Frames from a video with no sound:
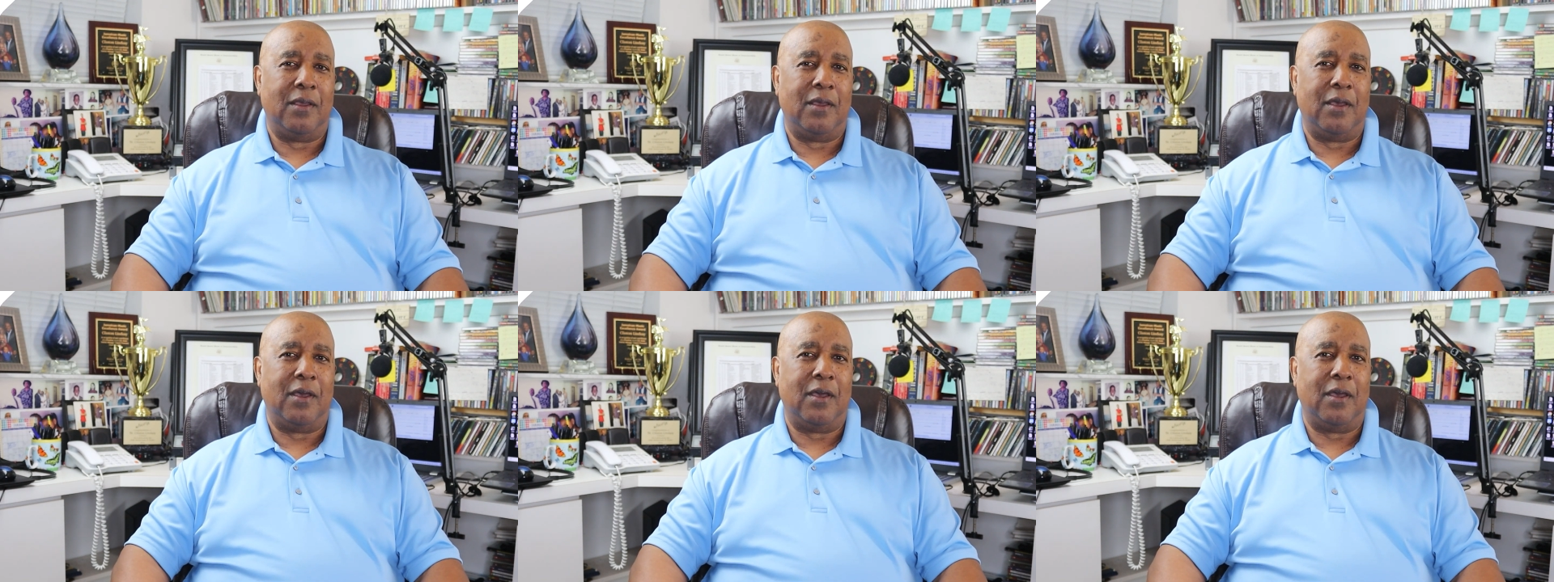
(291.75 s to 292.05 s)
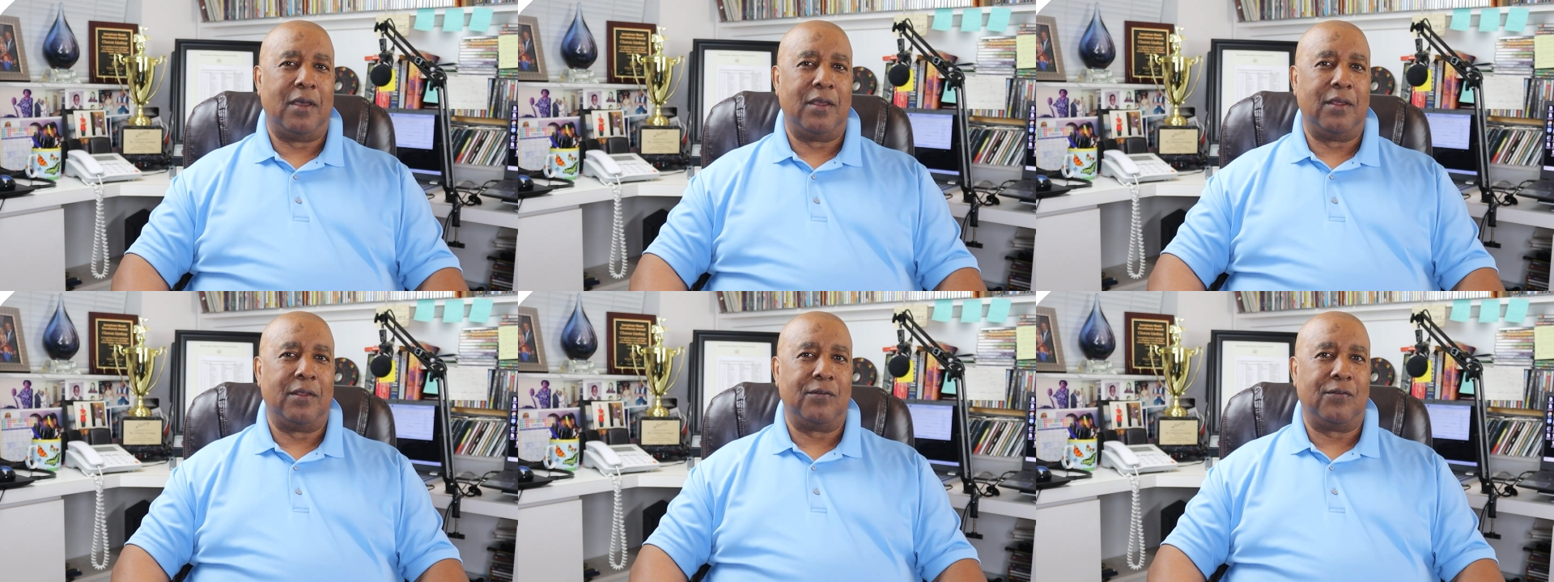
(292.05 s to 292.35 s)

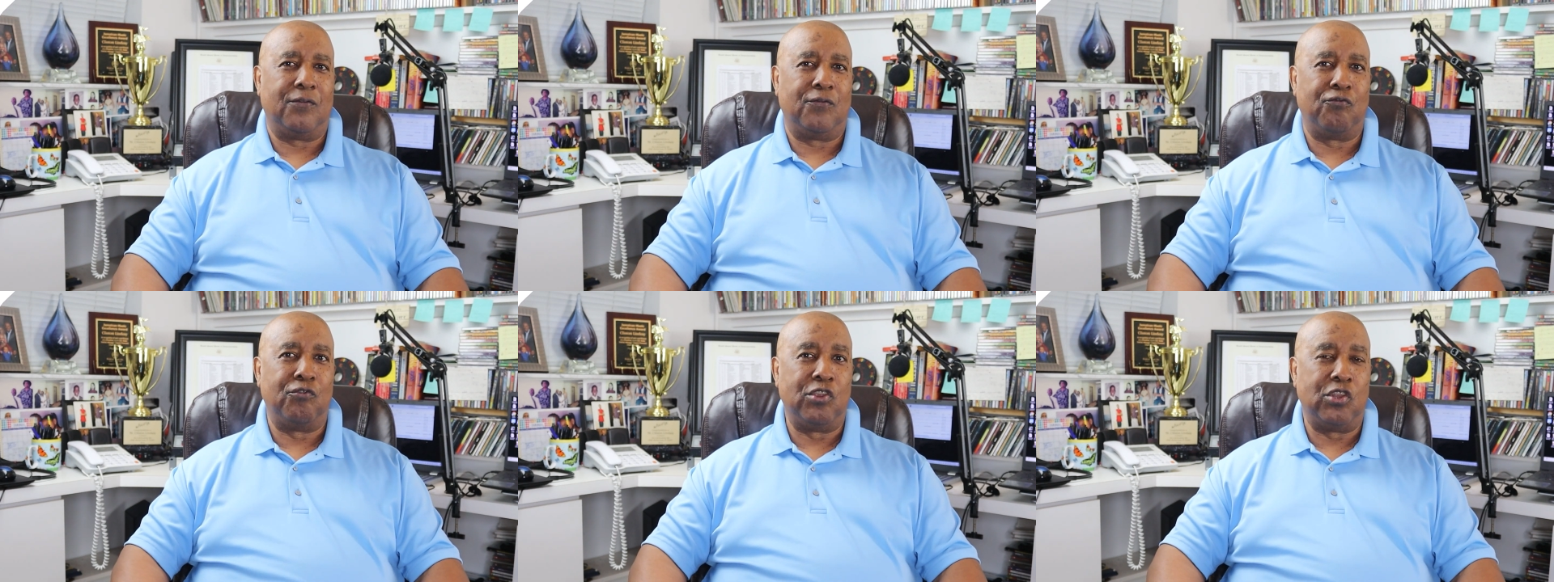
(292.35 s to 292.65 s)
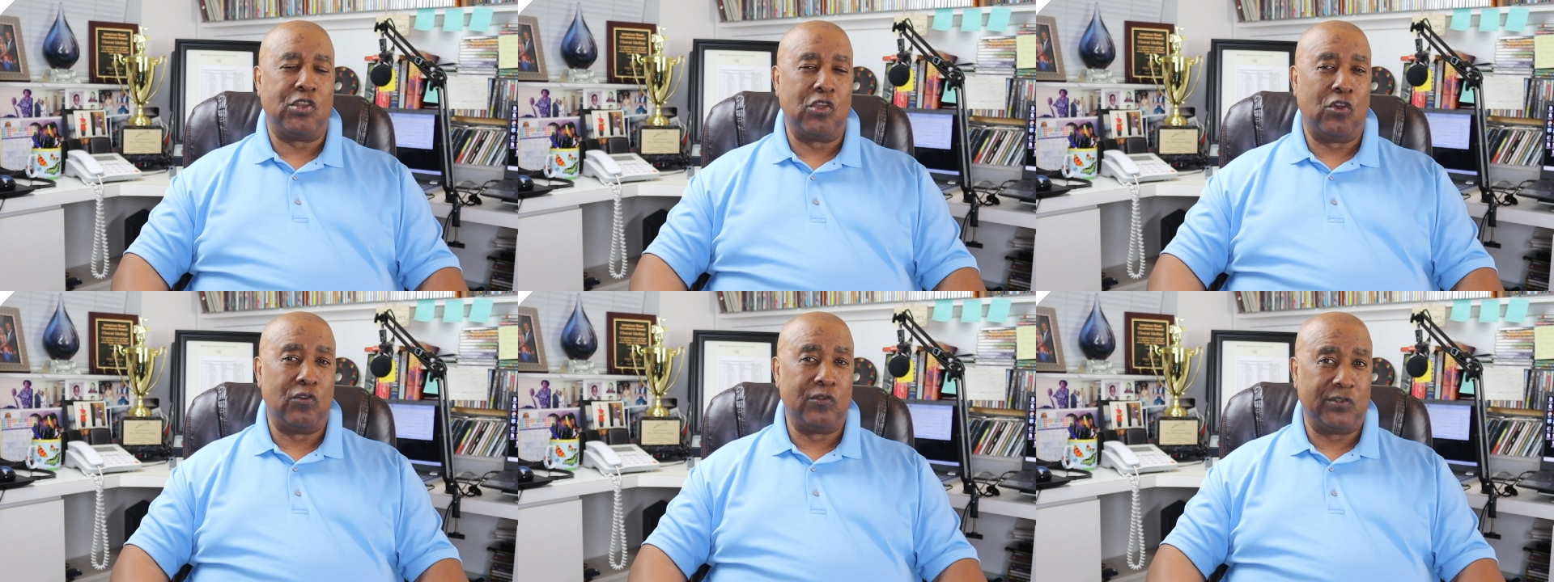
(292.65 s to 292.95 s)

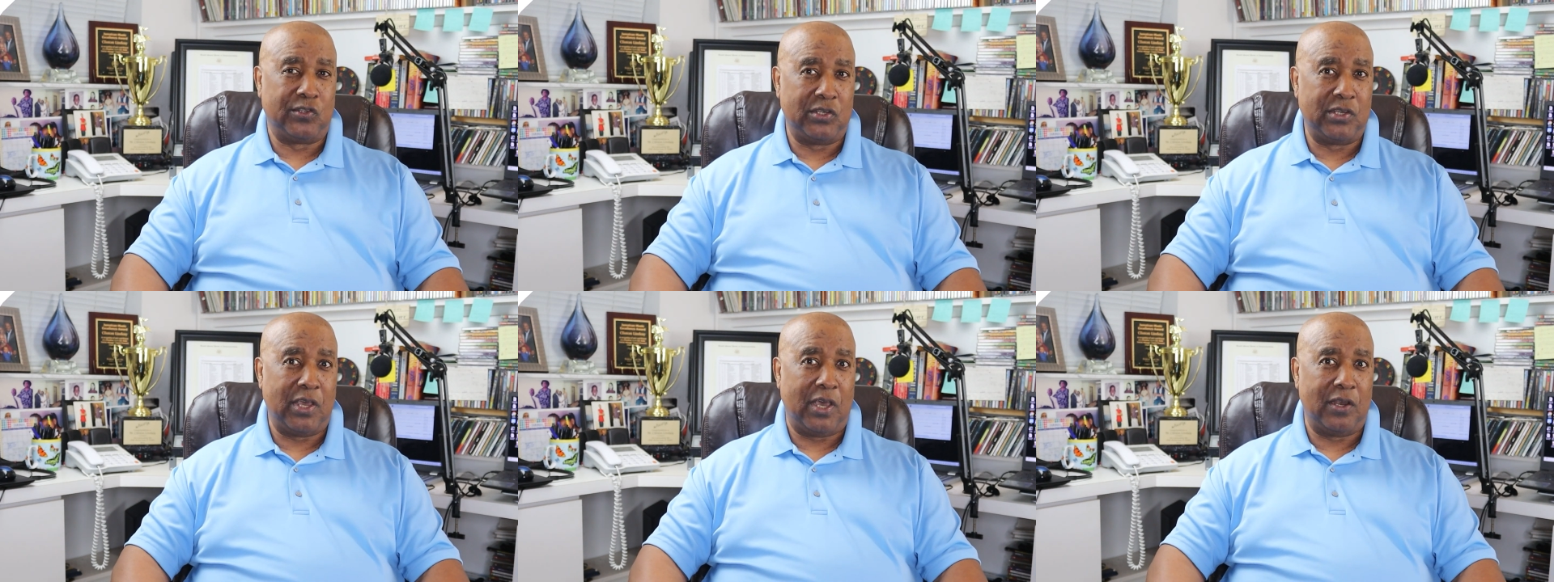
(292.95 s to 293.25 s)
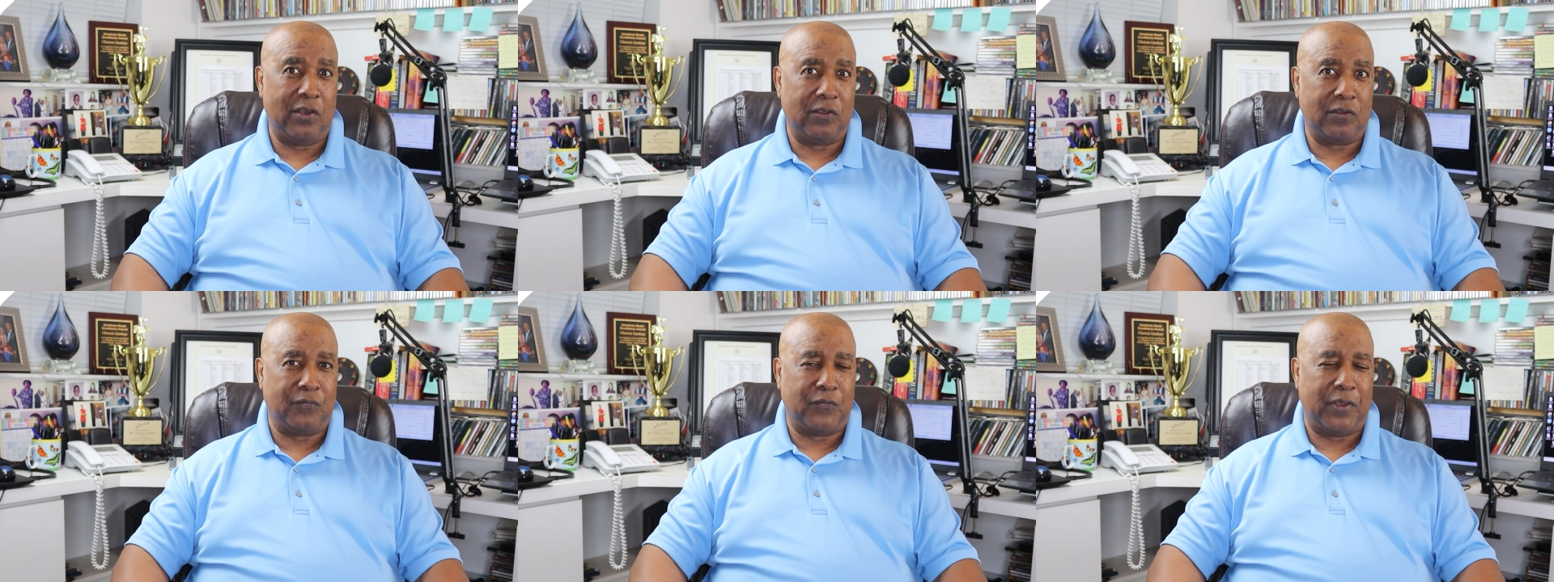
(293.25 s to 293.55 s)

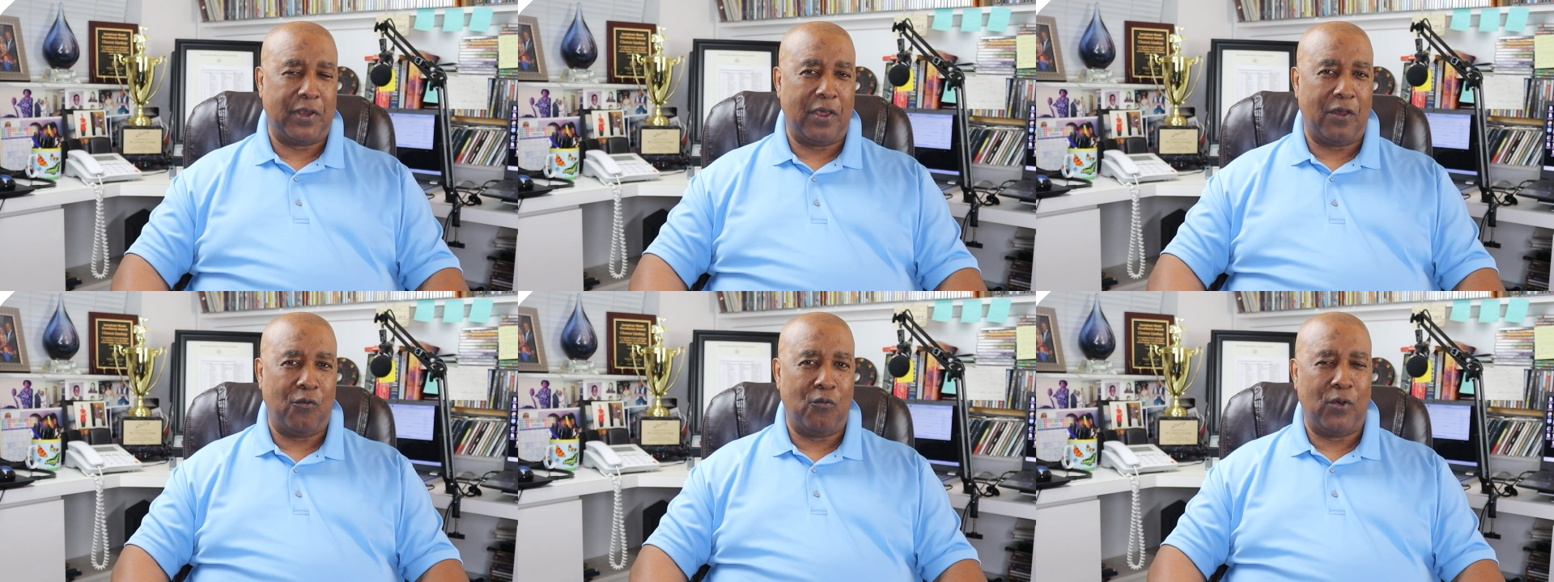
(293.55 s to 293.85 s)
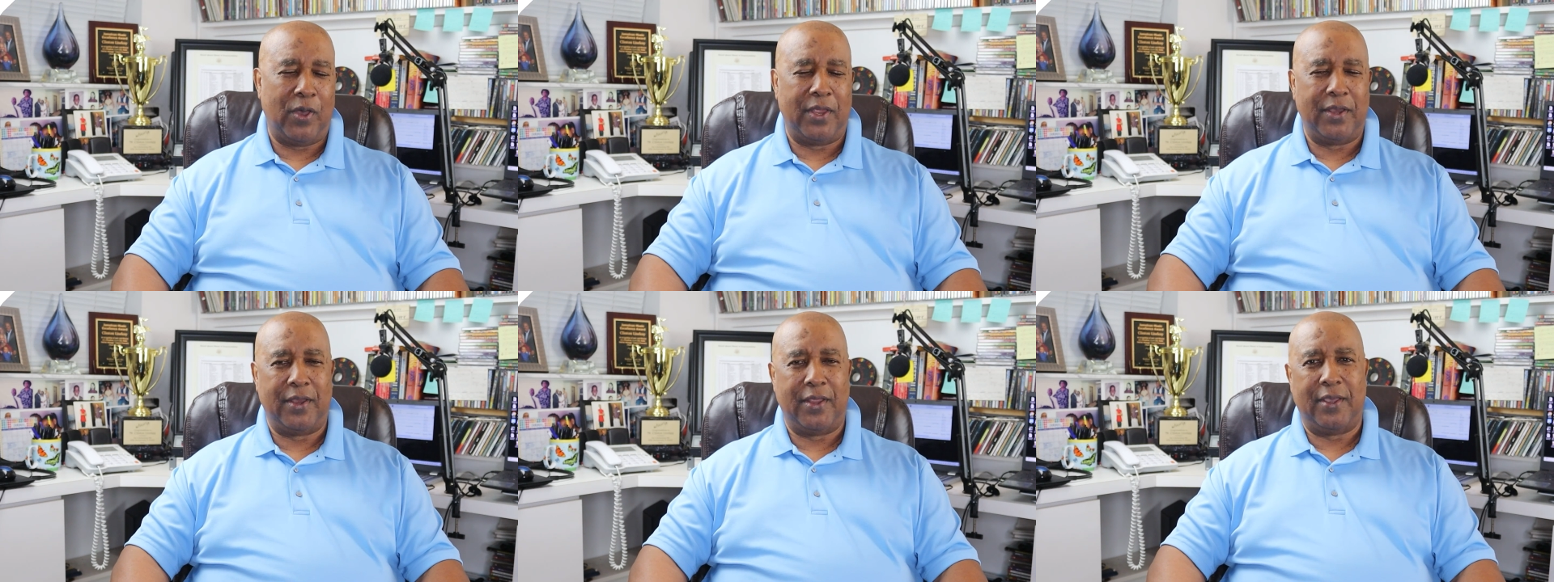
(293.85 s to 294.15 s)
$3,000 for that
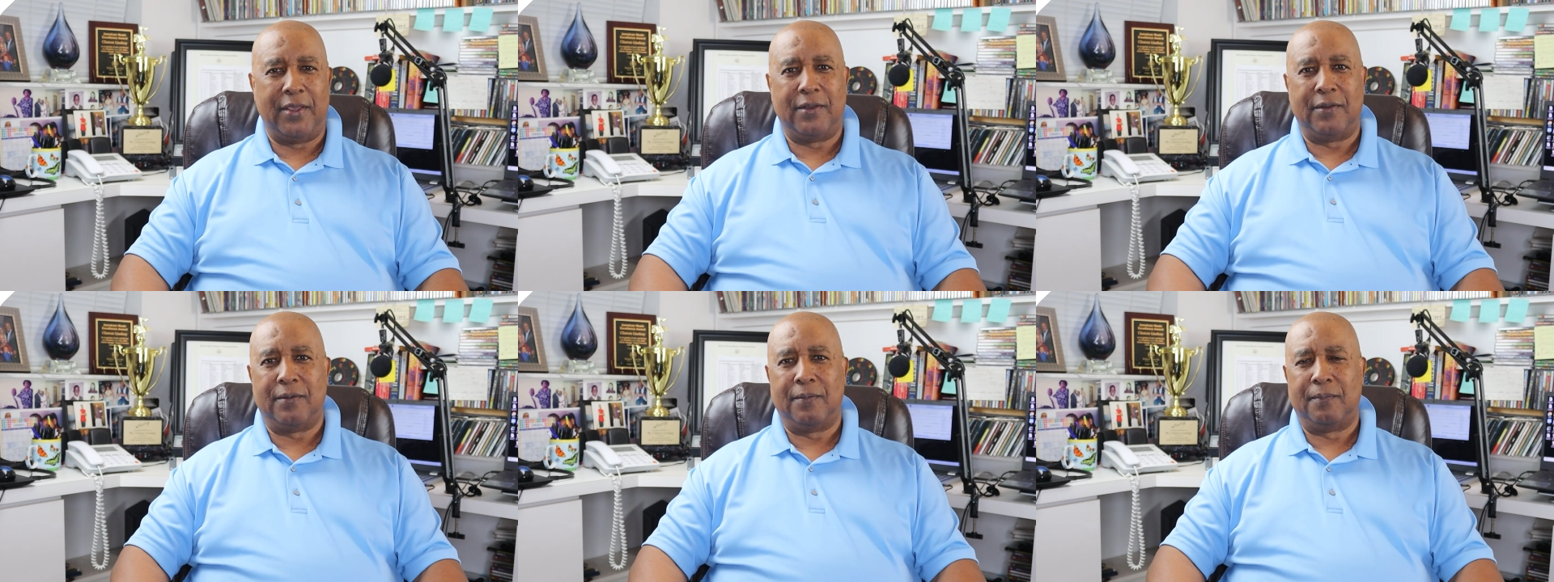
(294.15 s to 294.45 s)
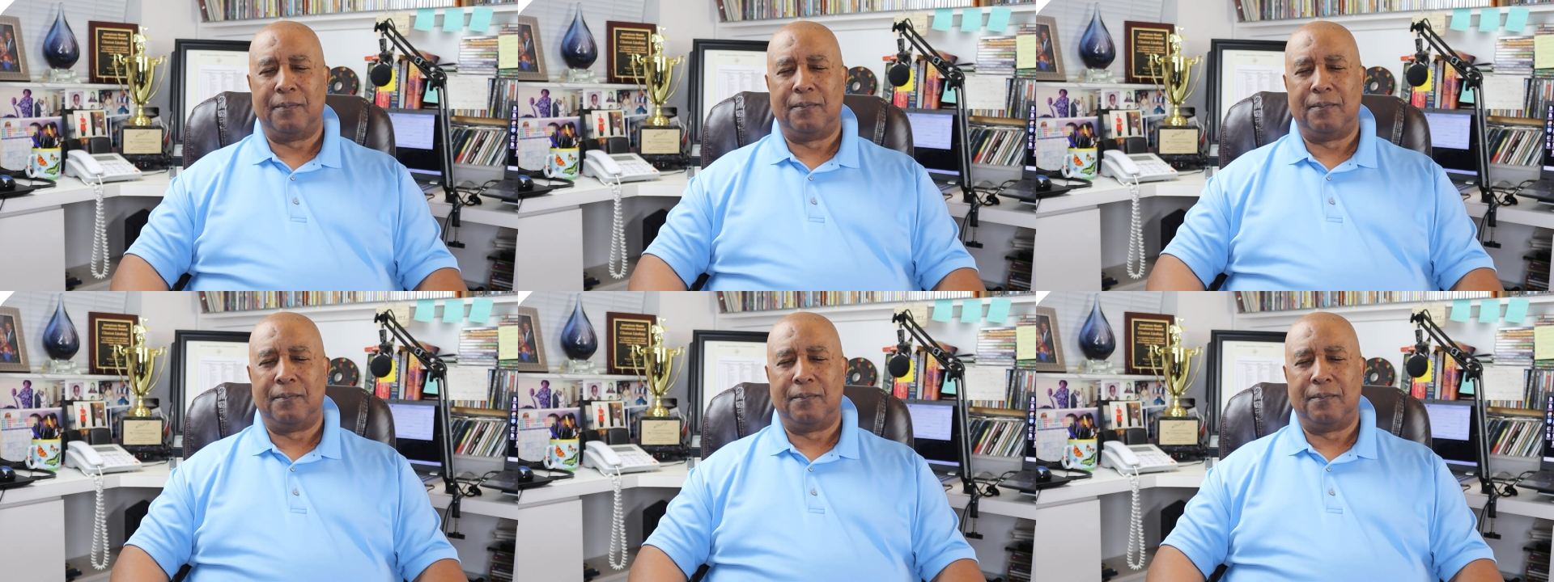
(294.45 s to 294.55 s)
one night.